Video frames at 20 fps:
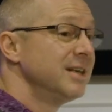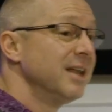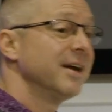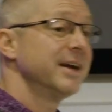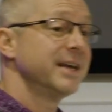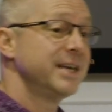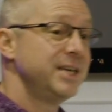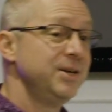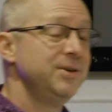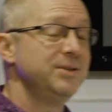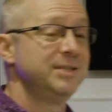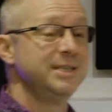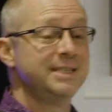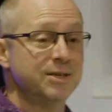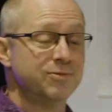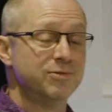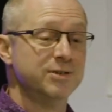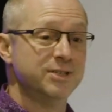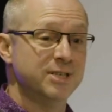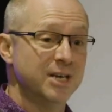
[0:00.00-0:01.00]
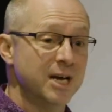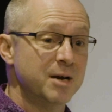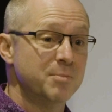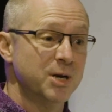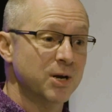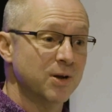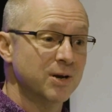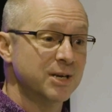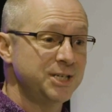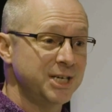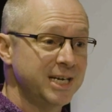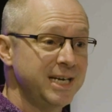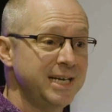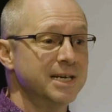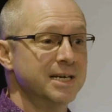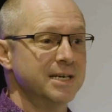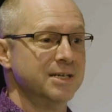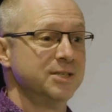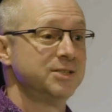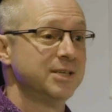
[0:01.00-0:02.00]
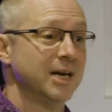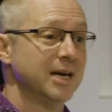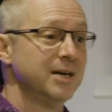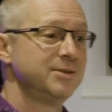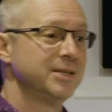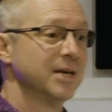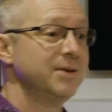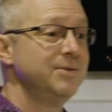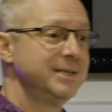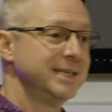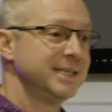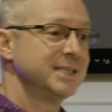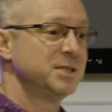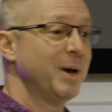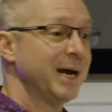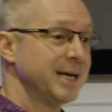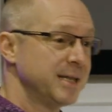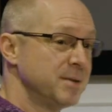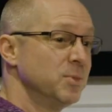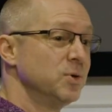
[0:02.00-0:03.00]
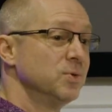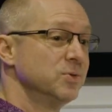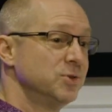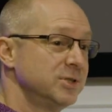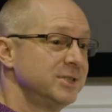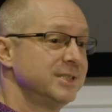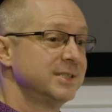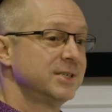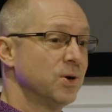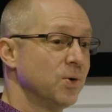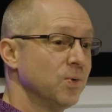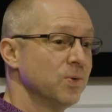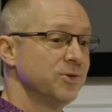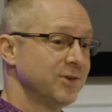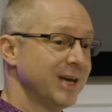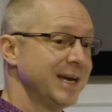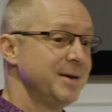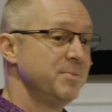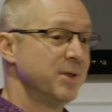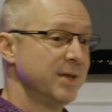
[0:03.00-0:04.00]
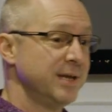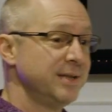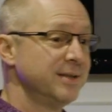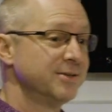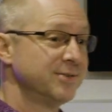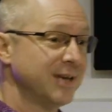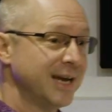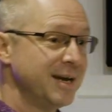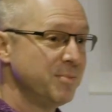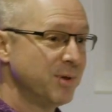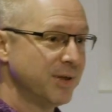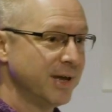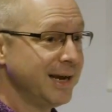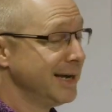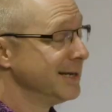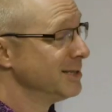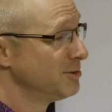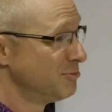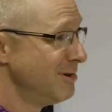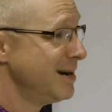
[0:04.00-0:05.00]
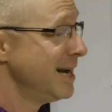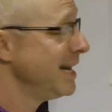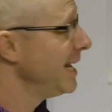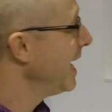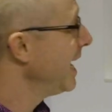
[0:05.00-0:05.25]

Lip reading: like using different terminology, so don't expect them all to call the same thing. It's really